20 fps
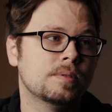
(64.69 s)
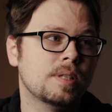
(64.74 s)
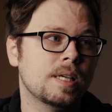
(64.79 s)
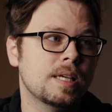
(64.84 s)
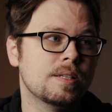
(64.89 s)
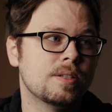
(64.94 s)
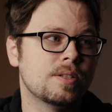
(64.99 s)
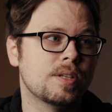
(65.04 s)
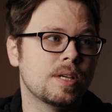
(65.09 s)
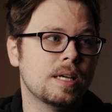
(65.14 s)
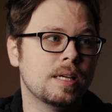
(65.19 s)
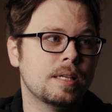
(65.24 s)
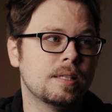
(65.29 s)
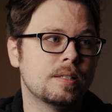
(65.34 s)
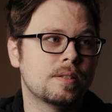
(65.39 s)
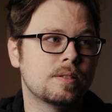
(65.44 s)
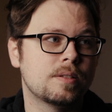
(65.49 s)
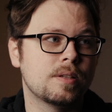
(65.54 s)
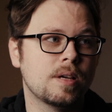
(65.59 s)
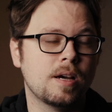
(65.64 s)
Is
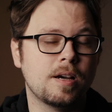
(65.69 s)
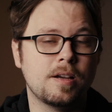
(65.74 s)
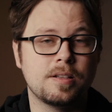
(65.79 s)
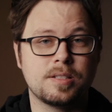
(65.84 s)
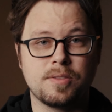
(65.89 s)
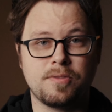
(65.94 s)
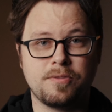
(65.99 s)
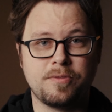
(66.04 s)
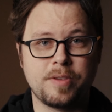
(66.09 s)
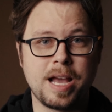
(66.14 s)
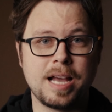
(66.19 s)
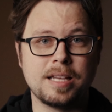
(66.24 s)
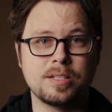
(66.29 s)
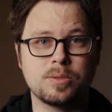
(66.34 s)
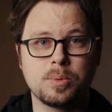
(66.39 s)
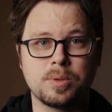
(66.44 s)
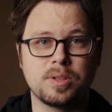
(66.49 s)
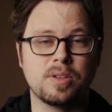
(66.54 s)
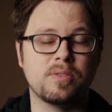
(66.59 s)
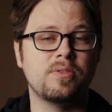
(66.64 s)
it
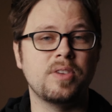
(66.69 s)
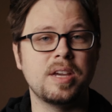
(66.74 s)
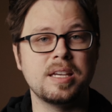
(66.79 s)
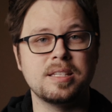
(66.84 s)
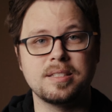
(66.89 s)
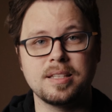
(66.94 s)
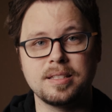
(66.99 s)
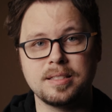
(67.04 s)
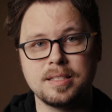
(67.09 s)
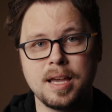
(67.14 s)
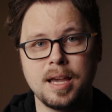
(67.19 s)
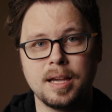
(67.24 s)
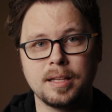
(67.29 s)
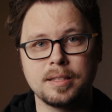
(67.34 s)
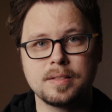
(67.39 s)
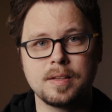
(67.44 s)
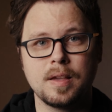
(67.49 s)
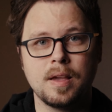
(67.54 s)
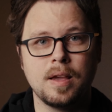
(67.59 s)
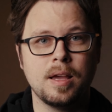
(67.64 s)
fast with the face
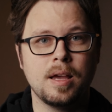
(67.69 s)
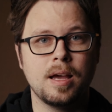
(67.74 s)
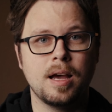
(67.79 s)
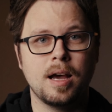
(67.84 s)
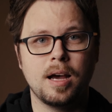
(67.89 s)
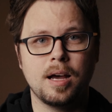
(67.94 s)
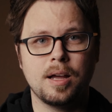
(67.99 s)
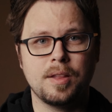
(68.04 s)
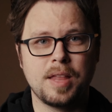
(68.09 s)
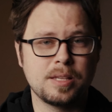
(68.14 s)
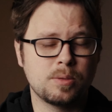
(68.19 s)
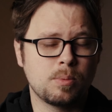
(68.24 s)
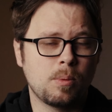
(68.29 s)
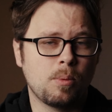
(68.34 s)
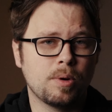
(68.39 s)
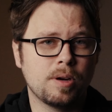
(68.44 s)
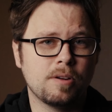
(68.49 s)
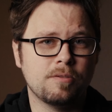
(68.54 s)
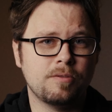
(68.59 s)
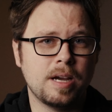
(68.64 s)
detect? That's what
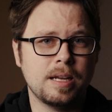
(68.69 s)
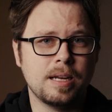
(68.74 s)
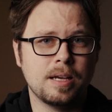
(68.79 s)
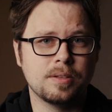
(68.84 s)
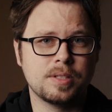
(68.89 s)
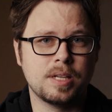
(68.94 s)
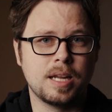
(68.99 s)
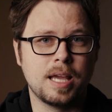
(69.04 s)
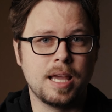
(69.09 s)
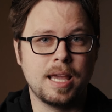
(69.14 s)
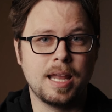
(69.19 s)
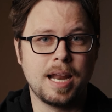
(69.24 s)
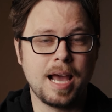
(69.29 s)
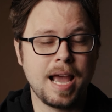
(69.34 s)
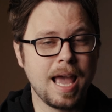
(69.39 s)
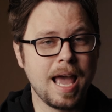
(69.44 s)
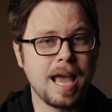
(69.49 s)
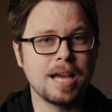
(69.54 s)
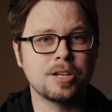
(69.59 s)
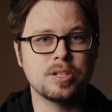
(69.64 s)
we're gonna find out today. And I
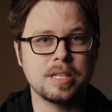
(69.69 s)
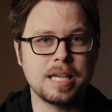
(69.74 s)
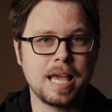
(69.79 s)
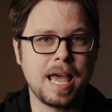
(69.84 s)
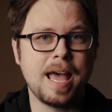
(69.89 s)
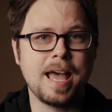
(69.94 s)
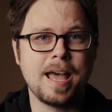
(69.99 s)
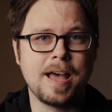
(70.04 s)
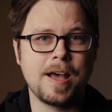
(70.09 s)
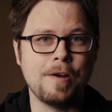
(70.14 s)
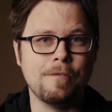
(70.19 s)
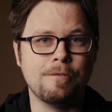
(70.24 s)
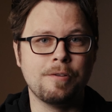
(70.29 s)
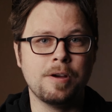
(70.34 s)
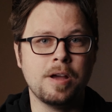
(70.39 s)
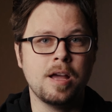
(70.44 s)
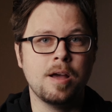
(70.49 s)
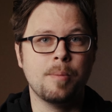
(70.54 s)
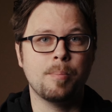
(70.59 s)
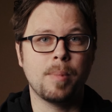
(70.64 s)
actually have
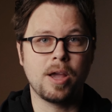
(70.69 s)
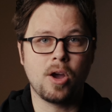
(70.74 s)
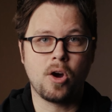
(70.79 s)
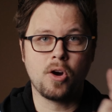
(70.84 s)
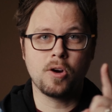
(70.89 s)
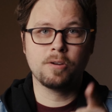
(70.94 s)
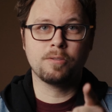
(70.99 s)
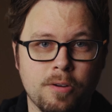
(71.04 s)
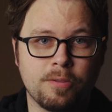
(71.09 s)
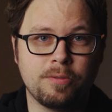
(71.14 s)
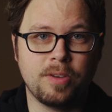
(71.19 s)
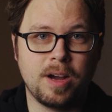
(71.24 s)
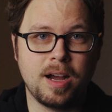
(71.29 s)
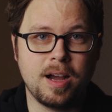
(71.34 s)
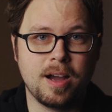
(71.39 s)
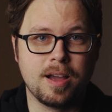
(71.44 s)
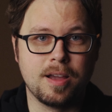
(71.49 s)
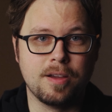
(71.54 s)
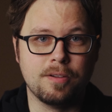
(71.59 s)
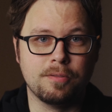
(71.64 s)
my
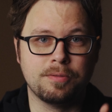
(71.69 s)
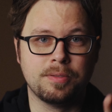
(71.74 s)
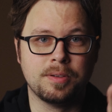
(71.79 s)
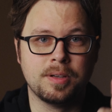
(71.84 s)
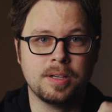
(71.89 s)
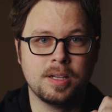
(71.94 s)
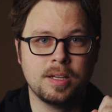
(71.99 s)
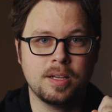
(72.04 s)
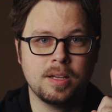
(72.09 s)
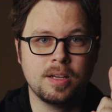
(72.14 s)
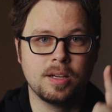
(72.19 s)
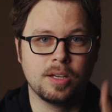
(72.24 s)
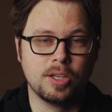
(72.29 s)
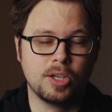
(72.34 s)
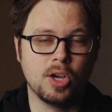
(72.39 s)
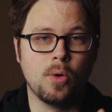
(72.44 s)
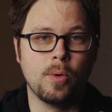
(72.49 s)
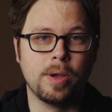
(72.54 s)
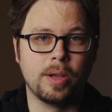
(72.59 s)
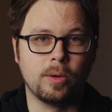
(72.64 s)
R5
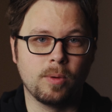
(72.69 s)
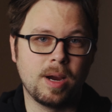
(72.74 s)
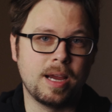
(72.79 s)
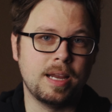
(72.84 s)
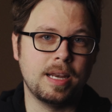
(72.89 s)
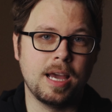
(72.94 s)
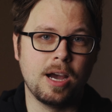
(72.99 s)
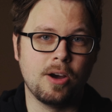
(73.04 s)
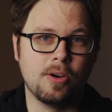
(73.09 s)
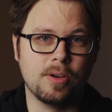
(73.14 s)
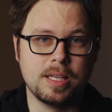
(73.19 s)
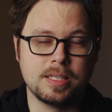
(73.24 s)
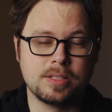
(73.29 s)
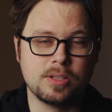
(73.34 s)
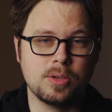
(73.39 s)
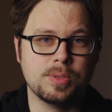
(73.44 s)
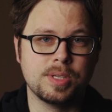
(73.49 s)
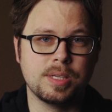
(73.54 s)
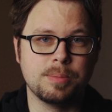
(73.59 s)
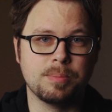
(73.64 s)
going right now. It's
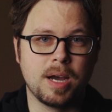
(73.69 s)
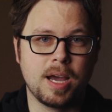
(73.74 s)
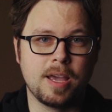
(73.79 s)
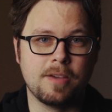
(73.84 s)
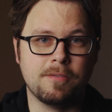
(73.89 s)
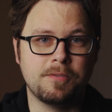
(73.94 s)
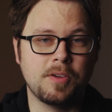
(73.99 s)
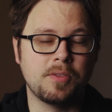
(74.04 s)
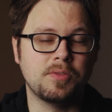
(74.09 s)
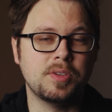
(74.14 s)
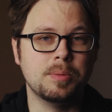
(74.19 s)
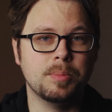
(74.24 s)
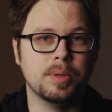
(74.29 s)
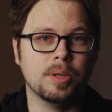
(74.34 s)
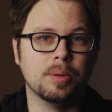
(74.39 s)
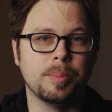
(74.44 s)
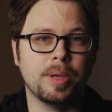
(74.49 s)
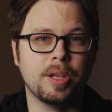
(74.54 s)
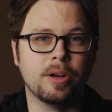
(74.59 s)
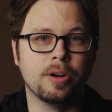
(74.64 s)
using my
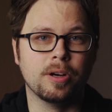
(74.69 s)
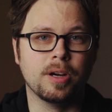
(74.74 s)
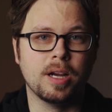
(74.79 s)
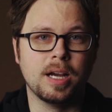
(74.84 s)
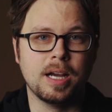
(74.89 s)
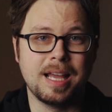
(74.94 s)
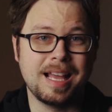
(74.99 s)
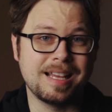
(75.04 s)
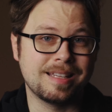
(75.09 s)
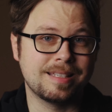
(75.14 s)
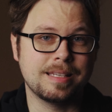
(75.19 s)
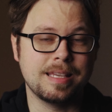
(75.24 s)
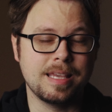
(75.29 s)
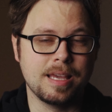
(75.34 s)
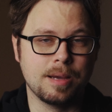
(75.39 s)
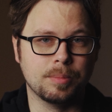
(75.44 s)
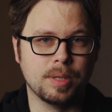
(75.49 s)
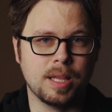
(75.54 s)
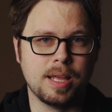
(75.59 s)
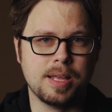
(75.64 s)
50mm
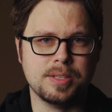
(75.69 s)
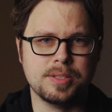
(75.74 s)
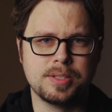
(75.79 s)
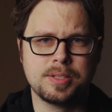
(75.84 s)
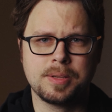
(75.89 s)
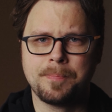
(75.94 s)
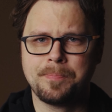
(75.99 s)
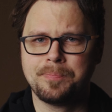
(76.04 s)
STM lens,